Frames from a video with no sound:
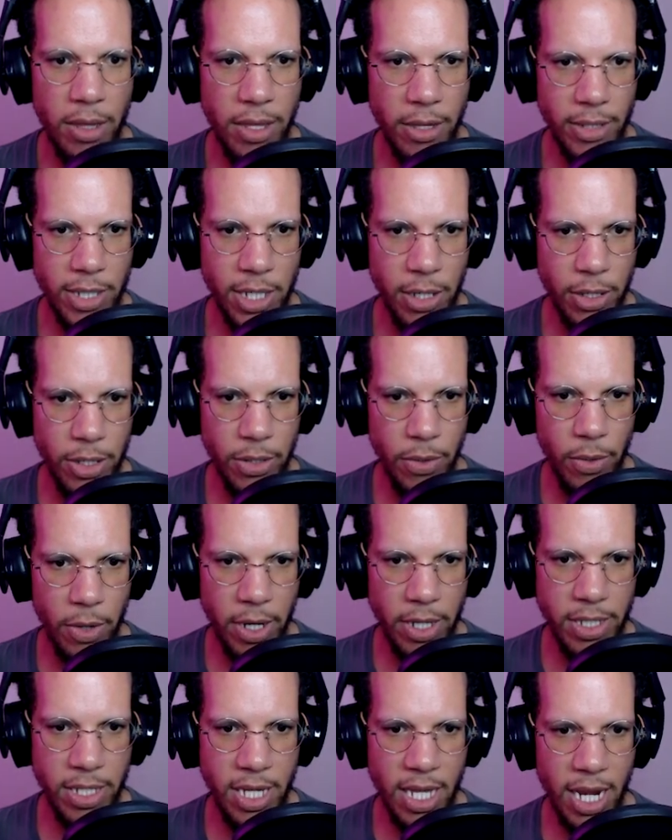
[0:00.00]
There's another
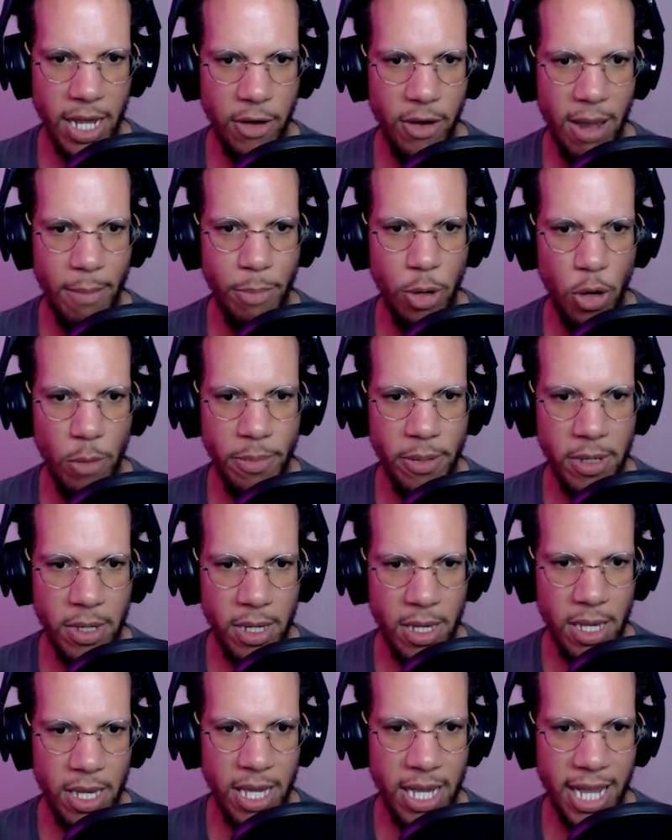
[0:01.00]
noise. Can I grab poop?
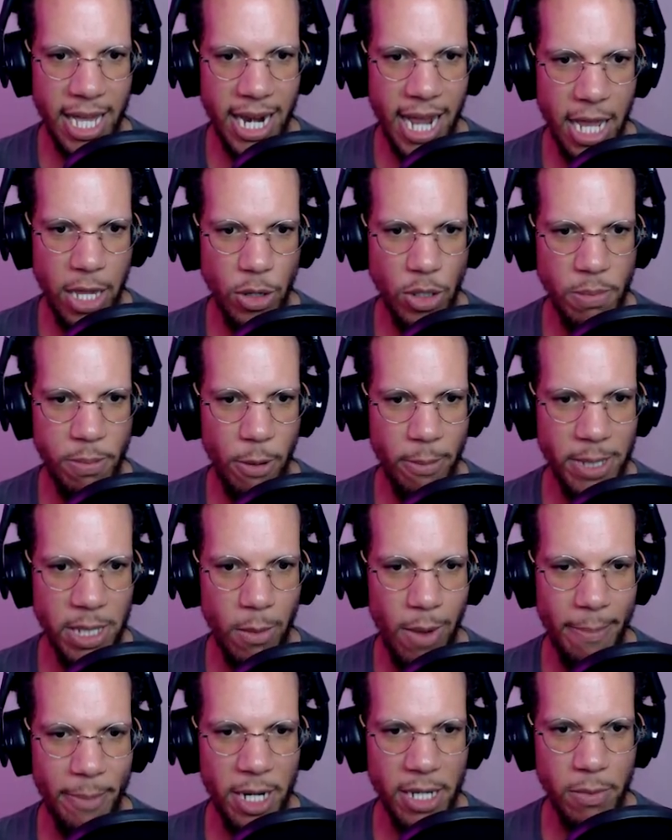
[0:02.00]
Can I use poop as a
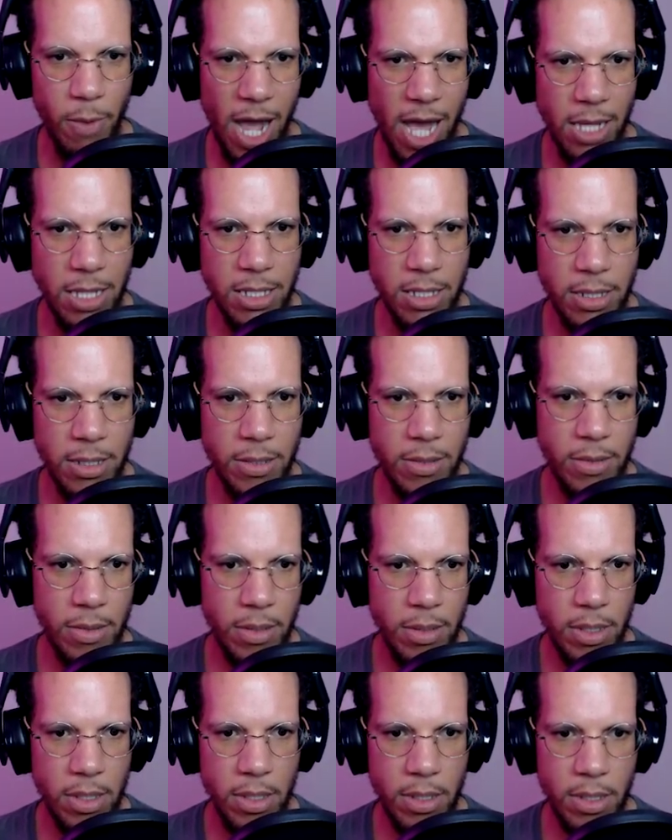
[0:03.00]
weapon as well?
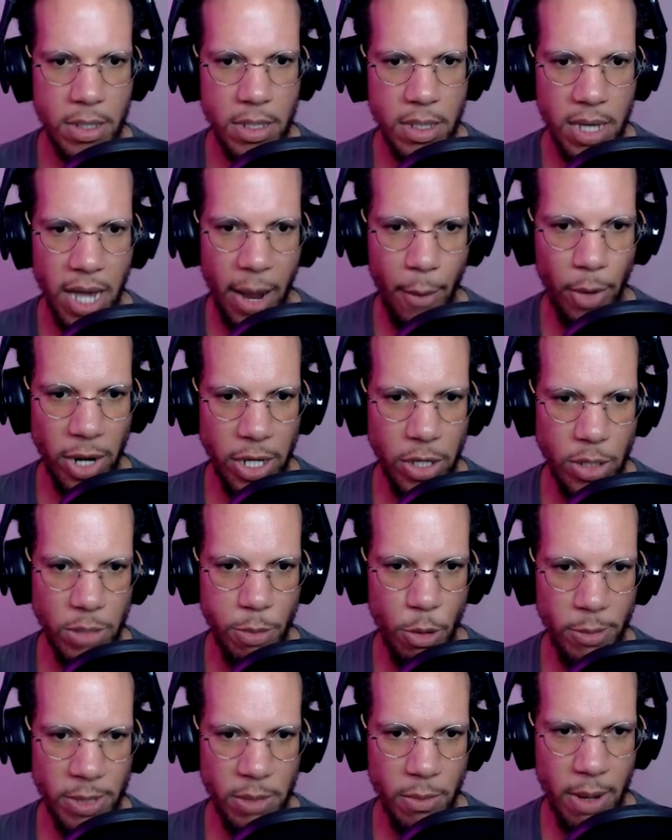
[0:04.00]
I want to use
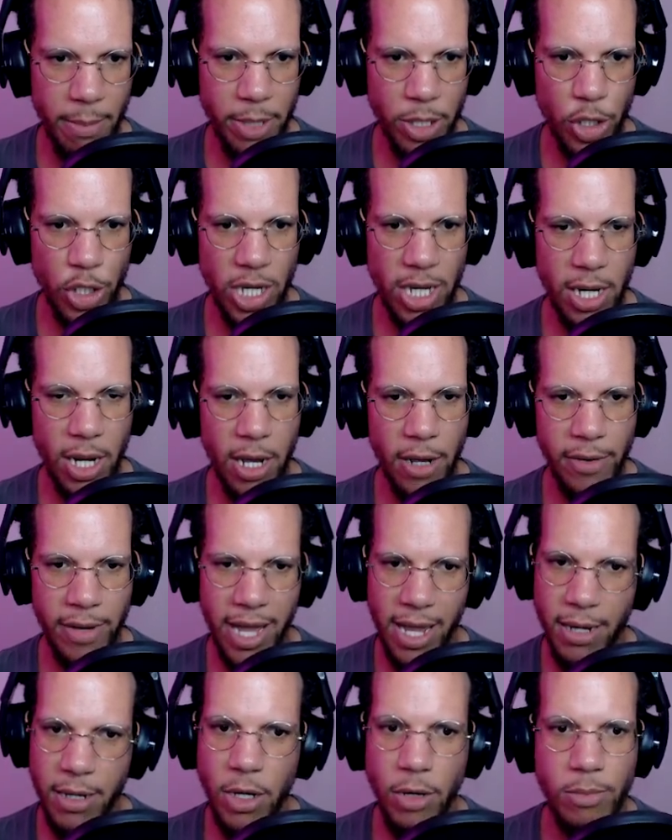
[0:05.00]
poop as a weapon. Shit.
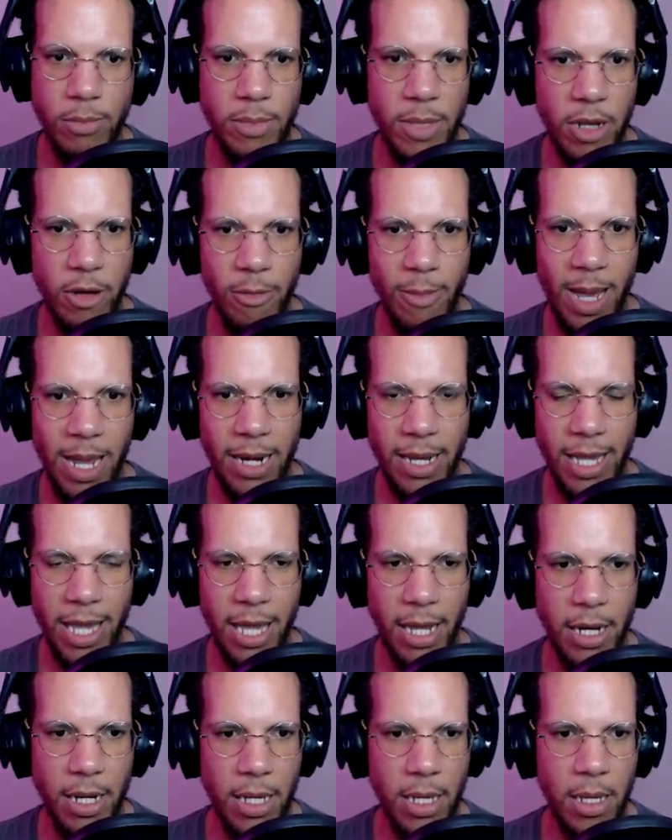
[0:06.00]
Okay. Nope. Never mind. I
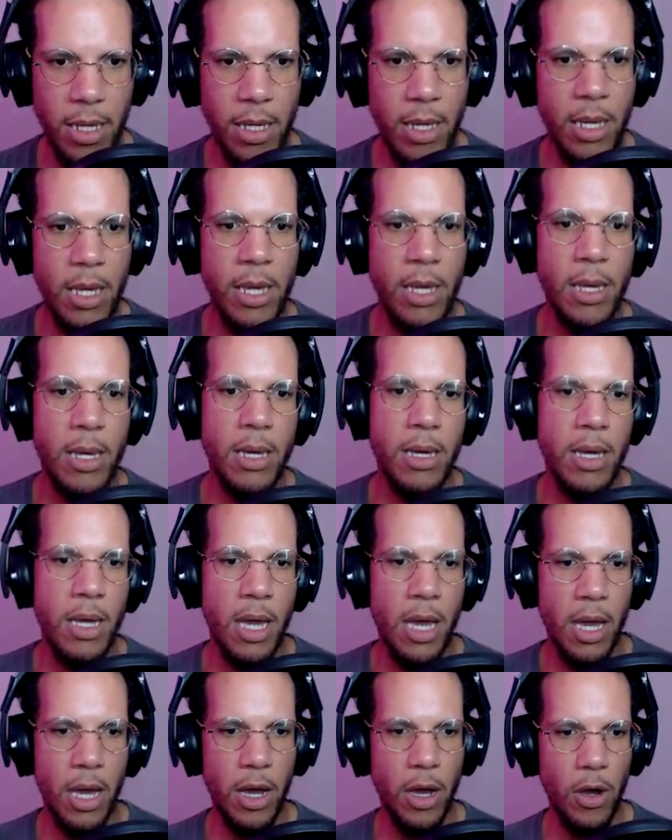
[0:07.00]
can't.
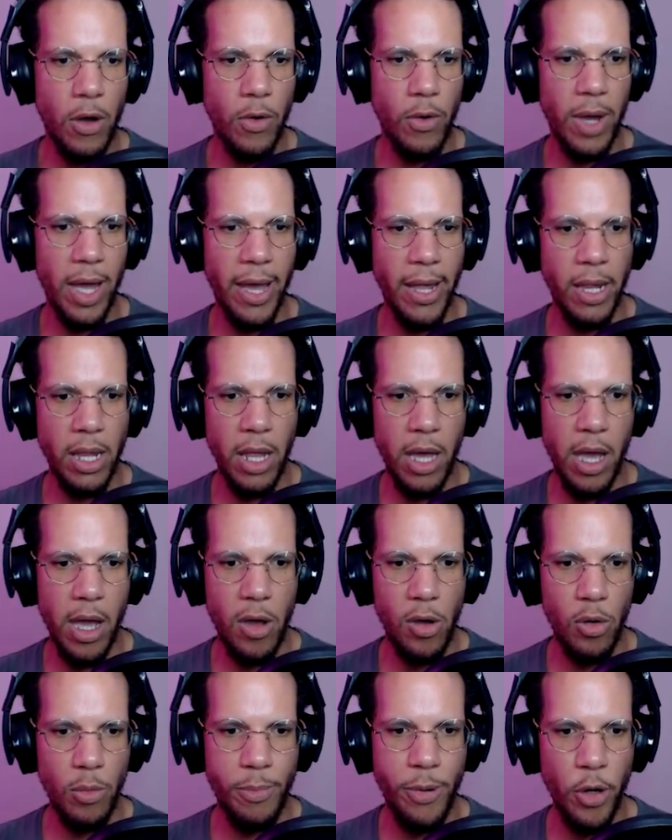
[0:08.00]
Oh,
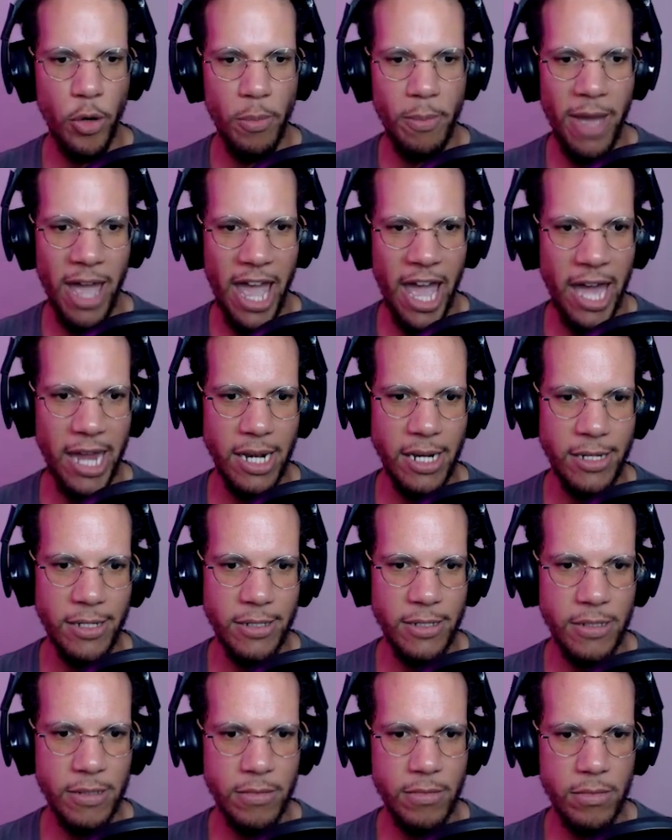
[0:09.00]
hello, poop man.
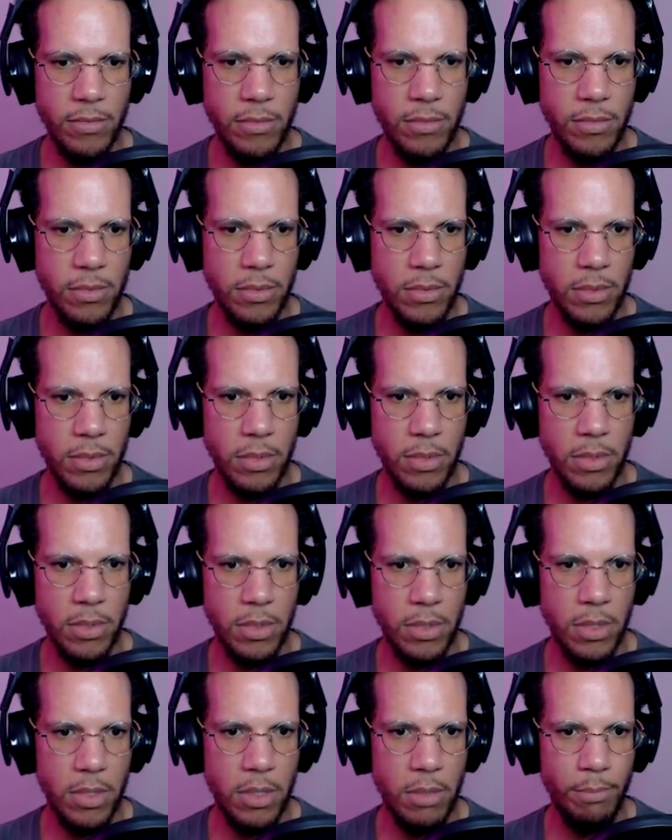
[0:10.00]

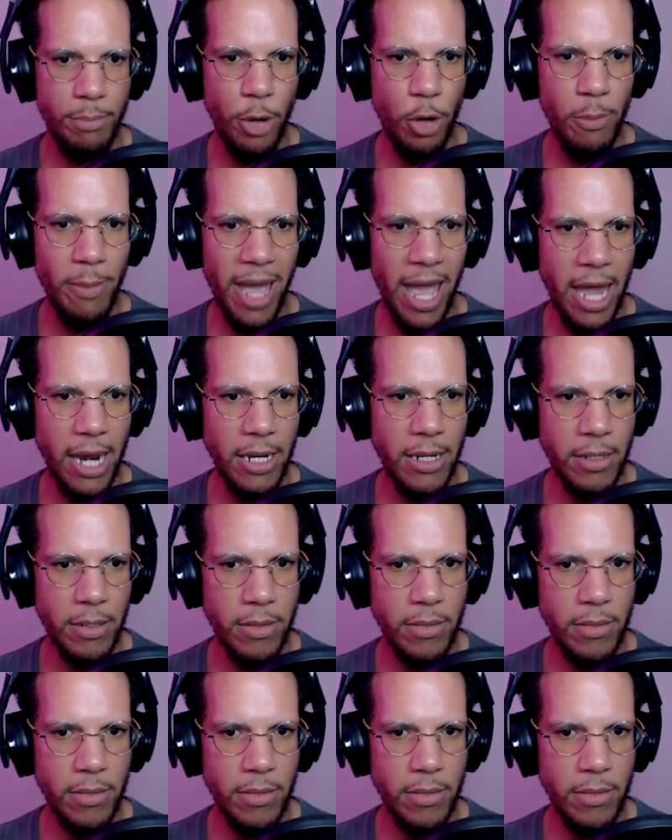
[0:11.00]
Poop man.